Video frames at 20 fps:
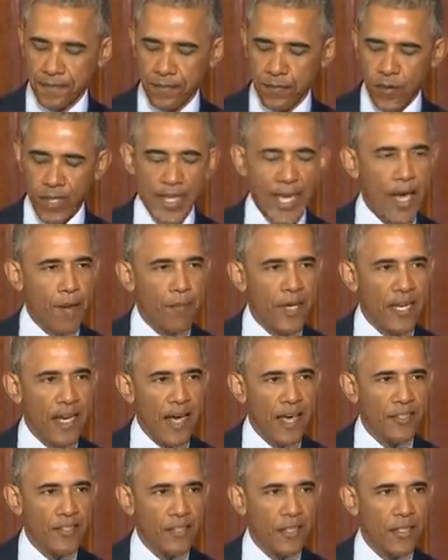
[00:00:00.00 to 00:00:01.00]
We can't beat
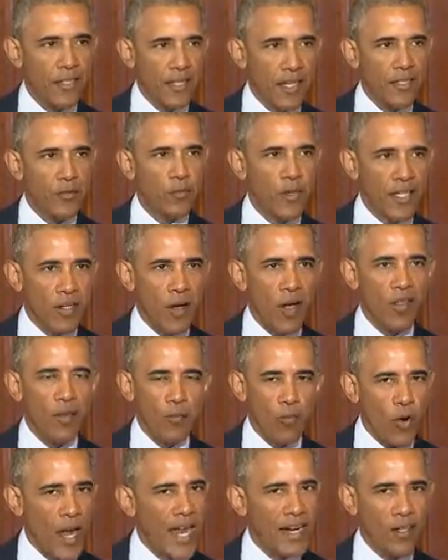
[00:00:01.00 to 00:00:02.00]
ISIL unless we call
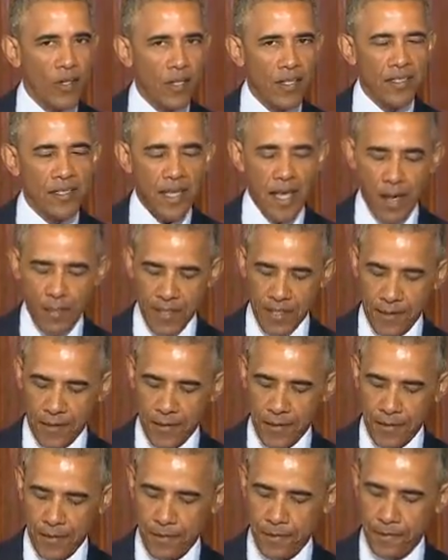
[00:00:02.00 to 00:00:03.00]
them radical
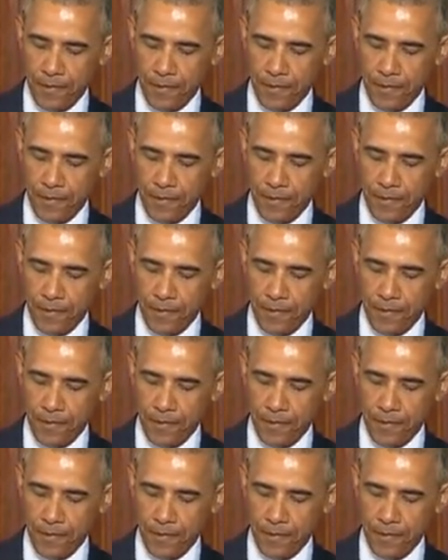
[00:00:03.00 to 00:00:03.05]
Islamists.